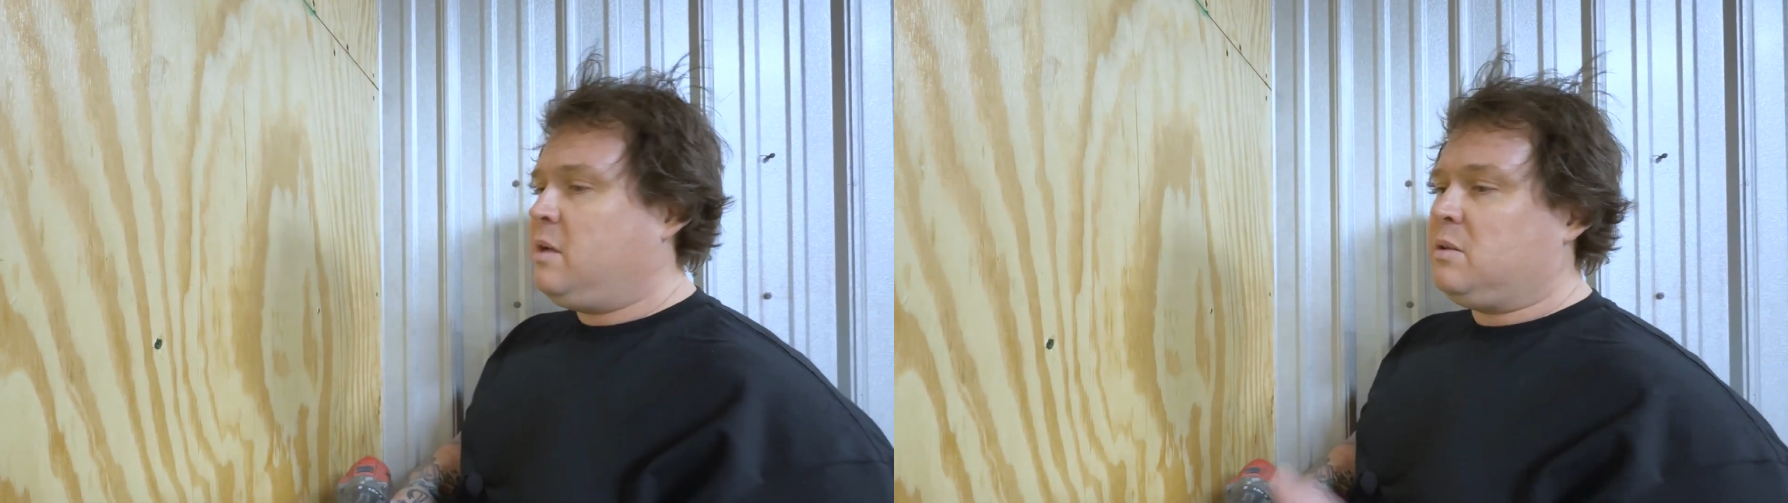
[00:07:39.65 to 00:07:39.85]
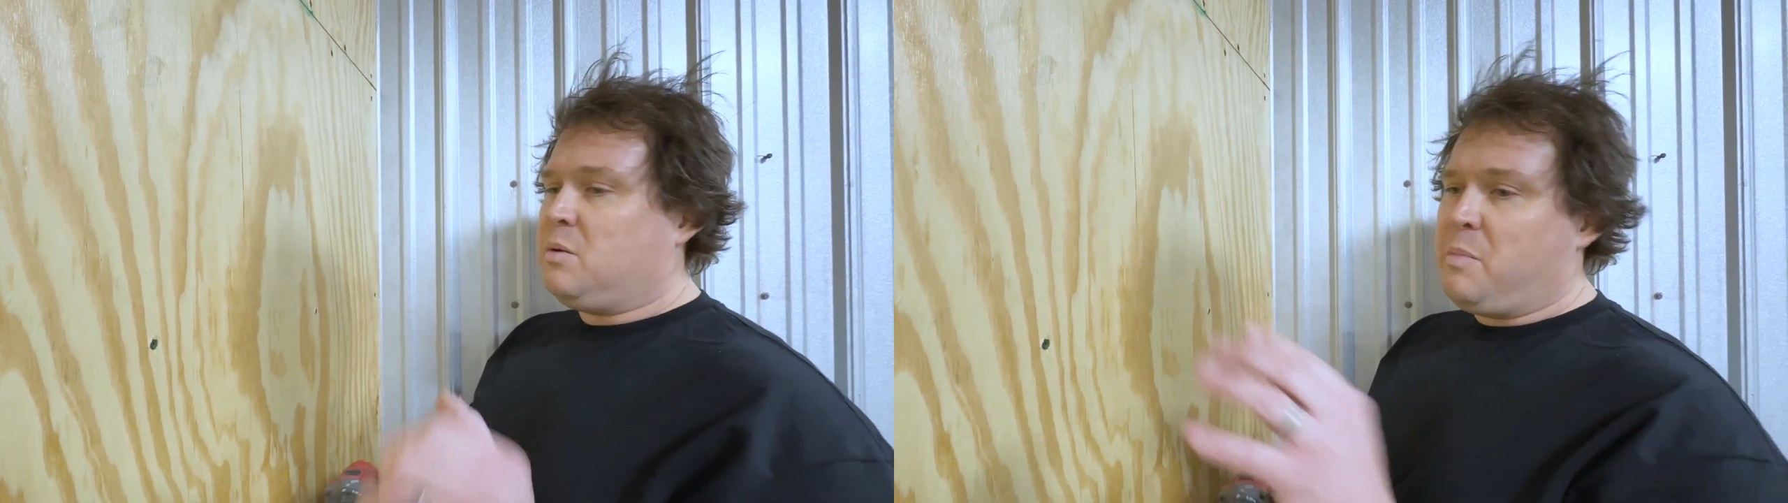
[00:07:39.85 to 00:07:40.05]

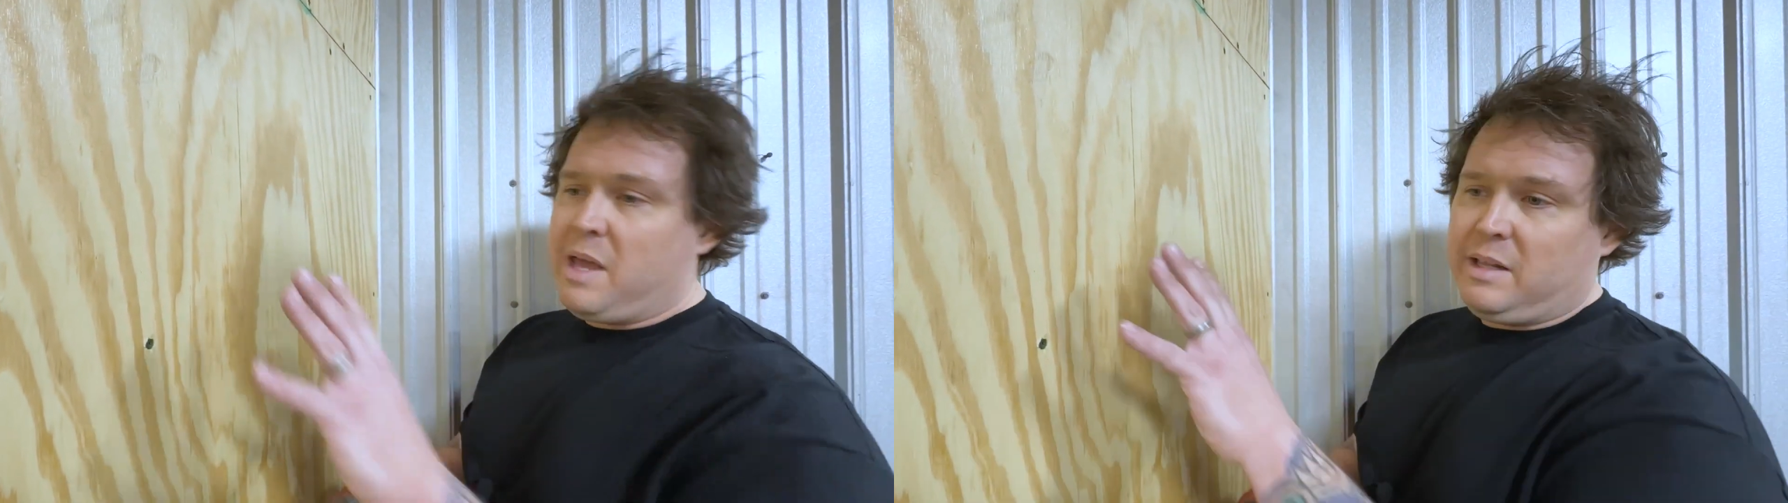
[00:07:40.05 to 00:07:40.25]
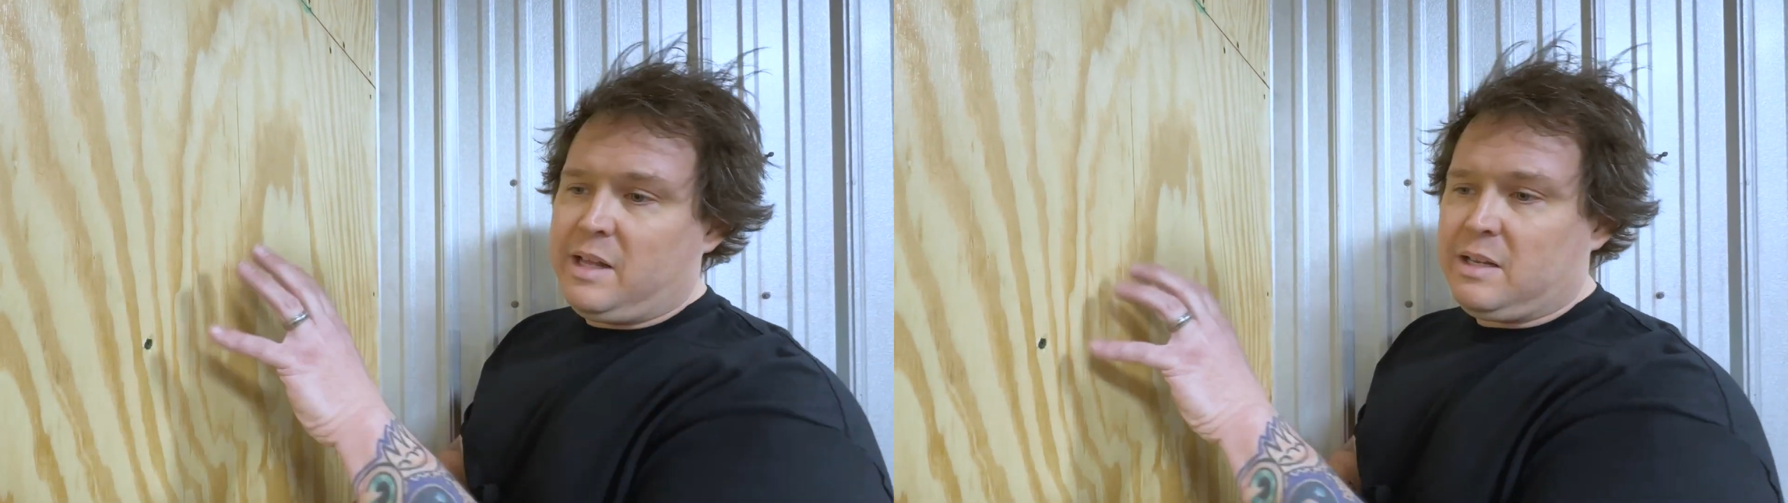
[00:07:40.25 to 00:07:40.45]
So
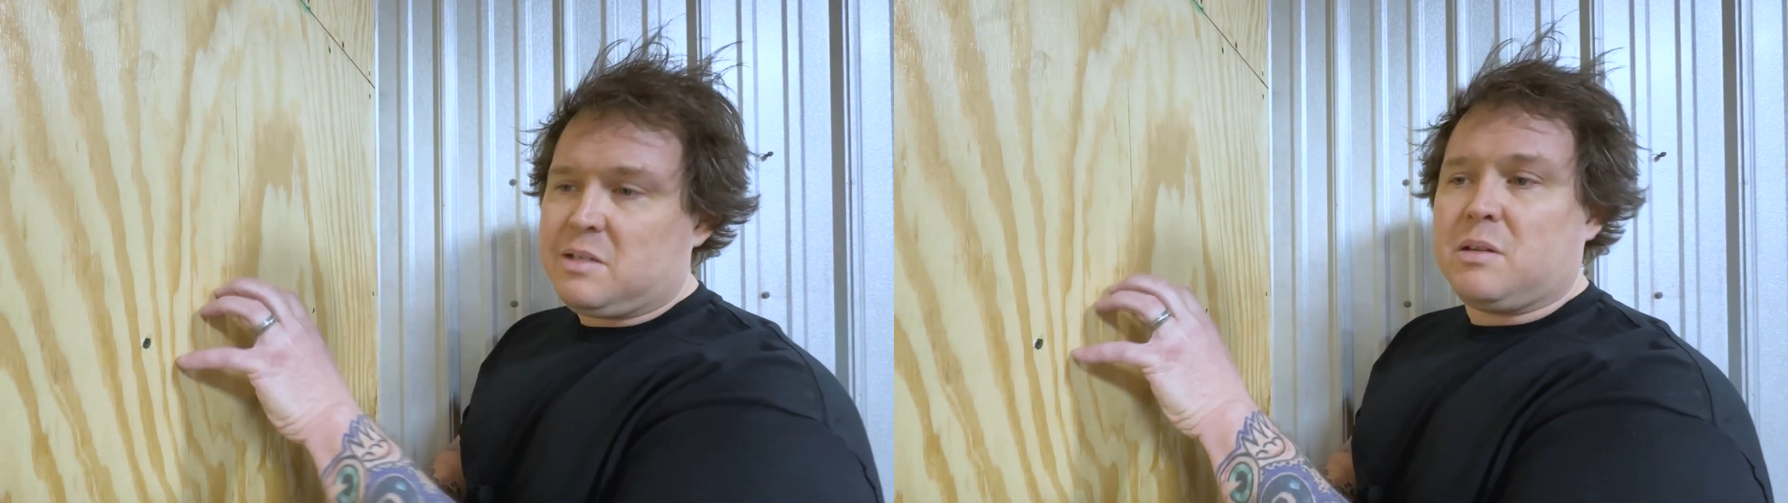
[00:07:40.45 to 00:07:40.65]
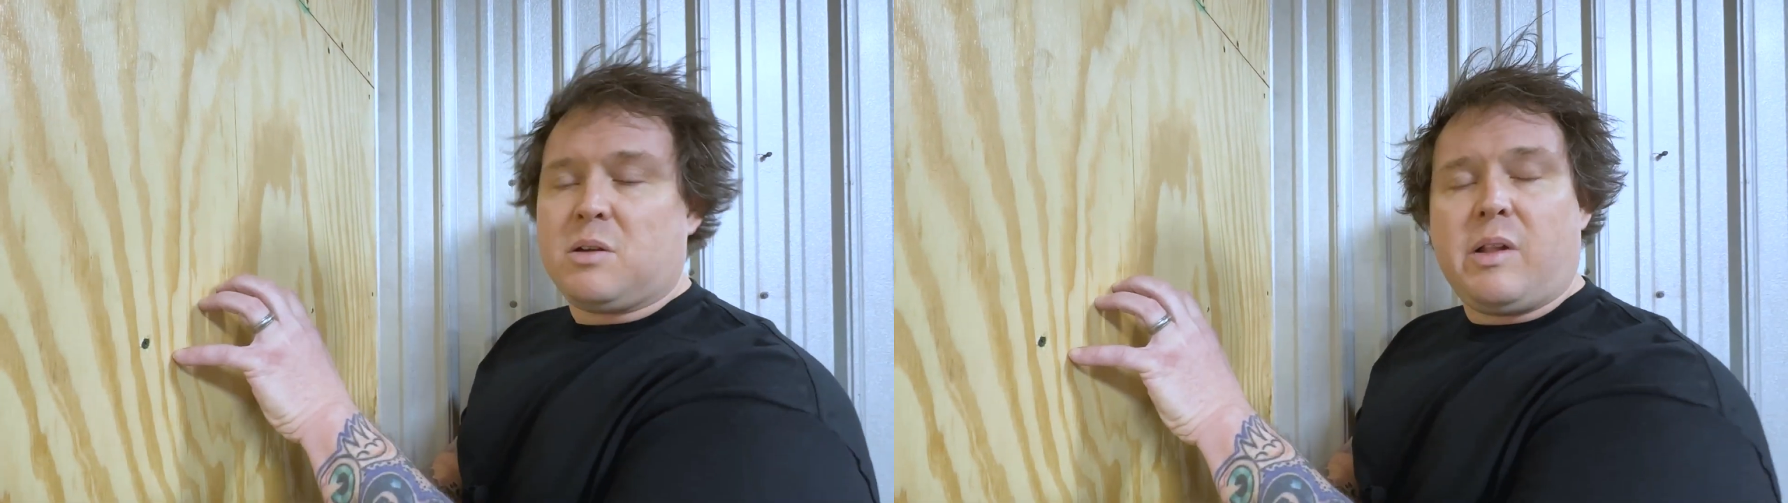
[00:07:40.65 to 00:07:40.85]
being that
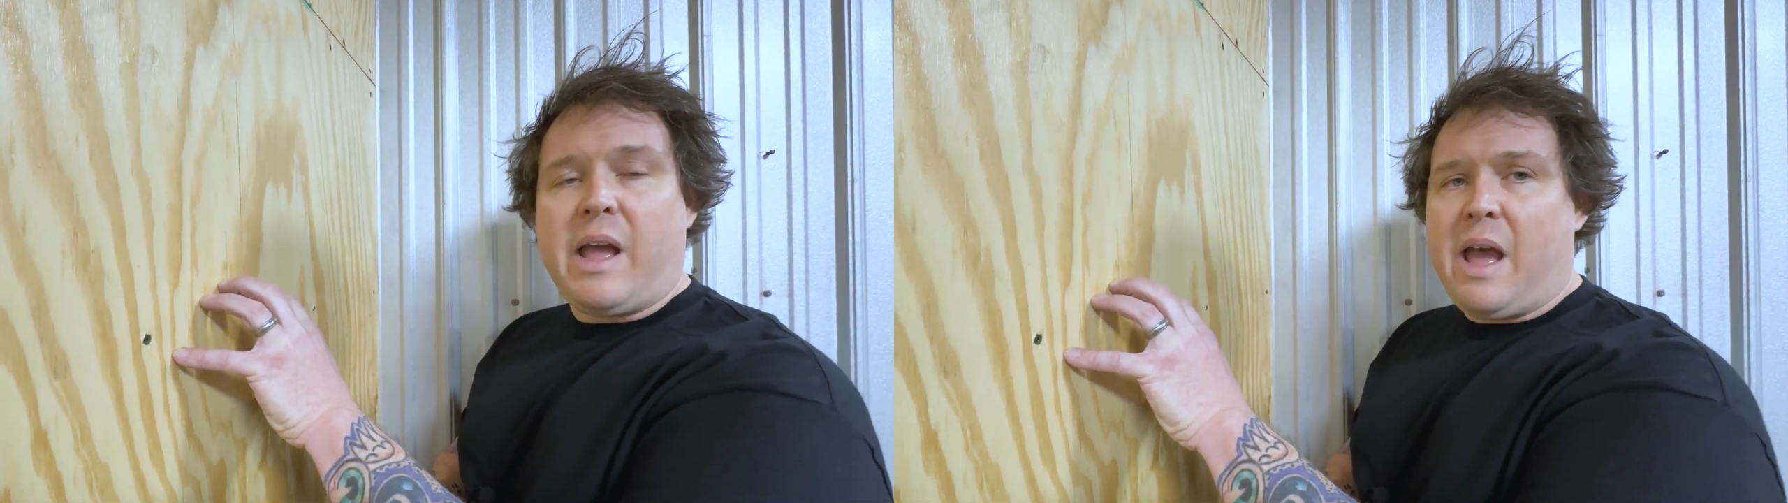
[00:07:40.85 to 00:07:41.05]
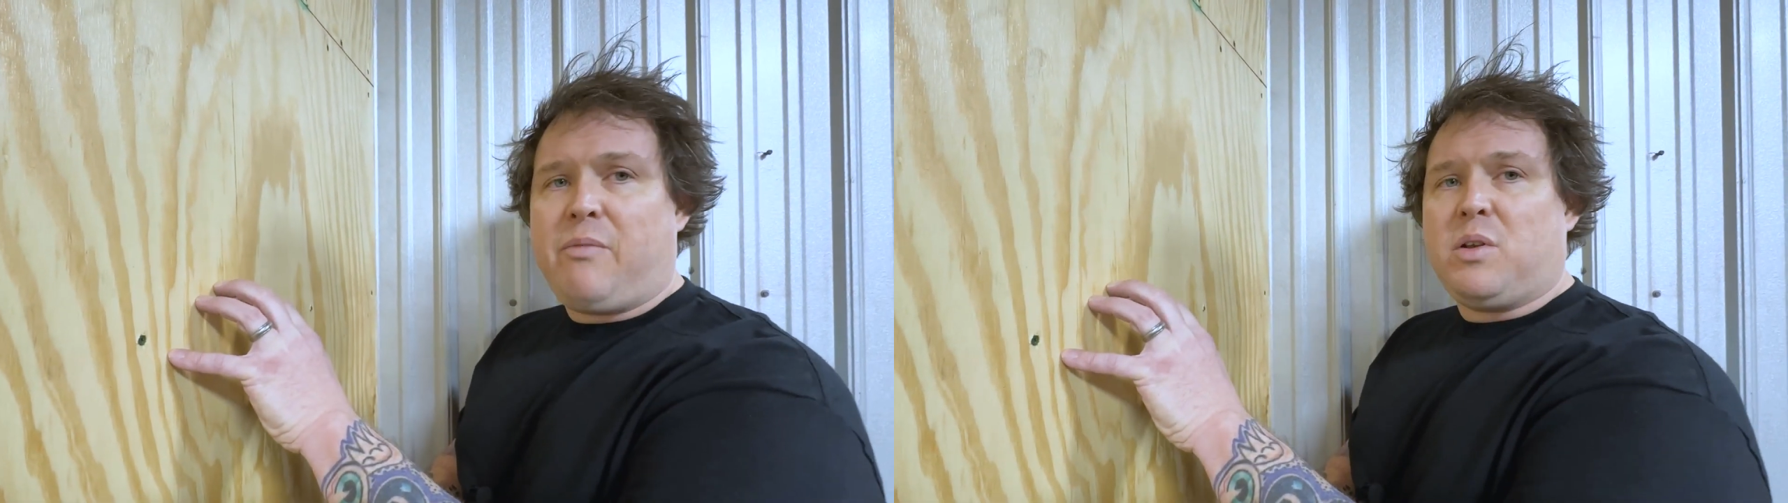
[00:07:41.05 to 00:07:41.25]
this is all a
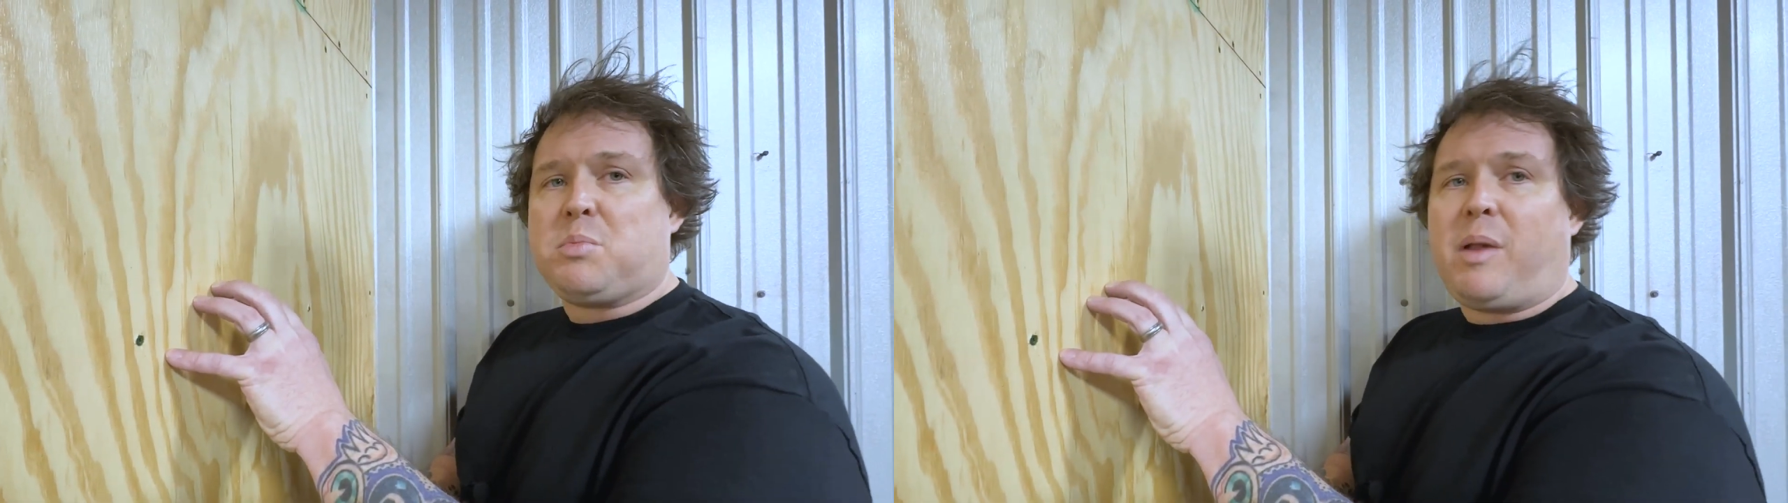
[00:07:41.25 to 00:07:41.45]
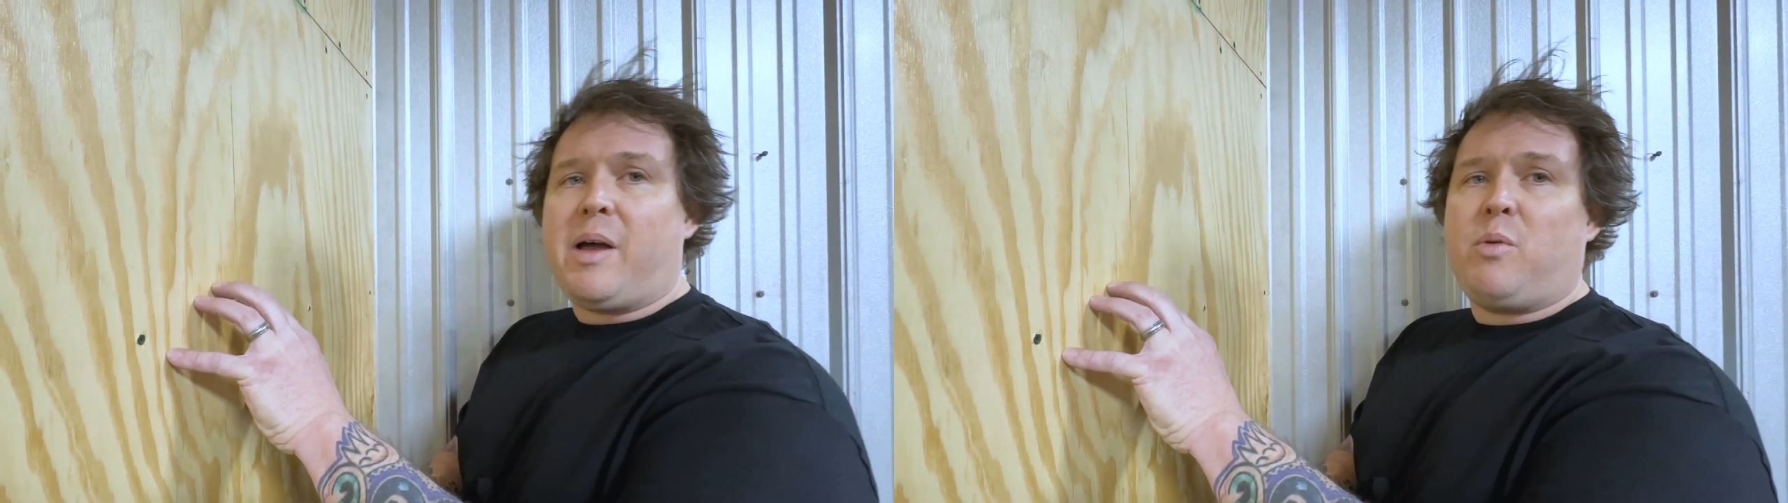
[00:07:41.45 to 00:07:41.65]
1/2 inch
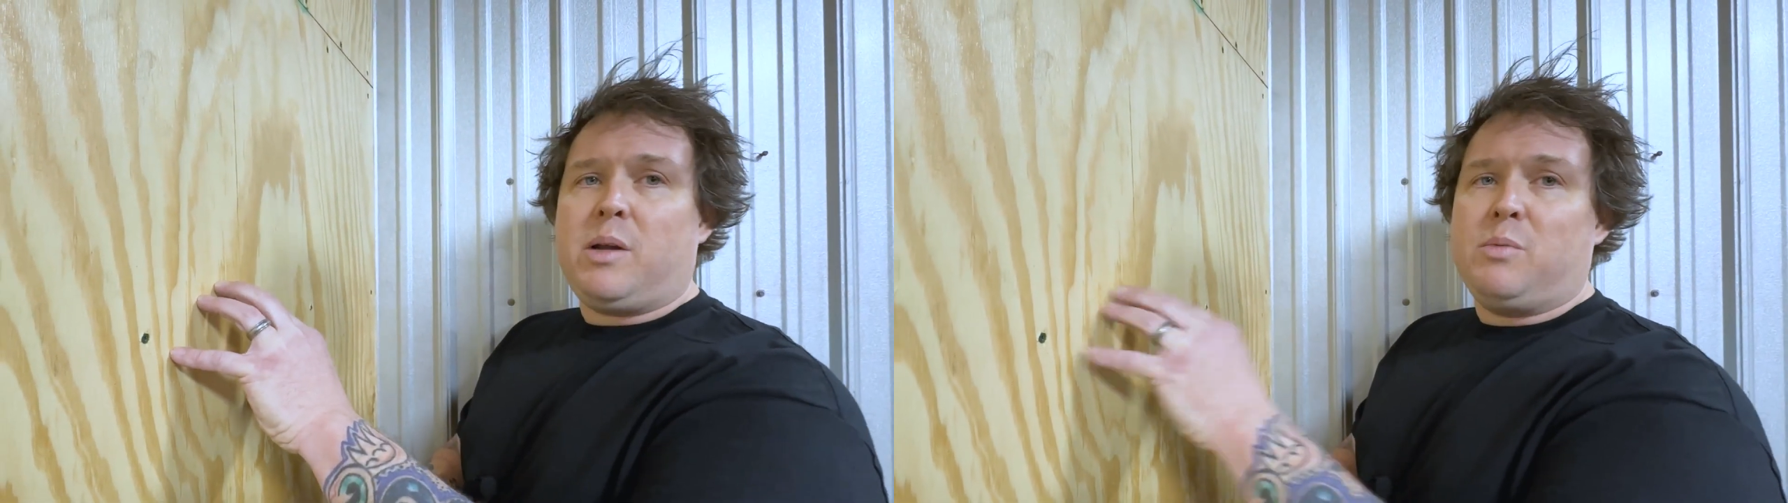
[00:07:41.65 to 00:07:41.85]
plywood,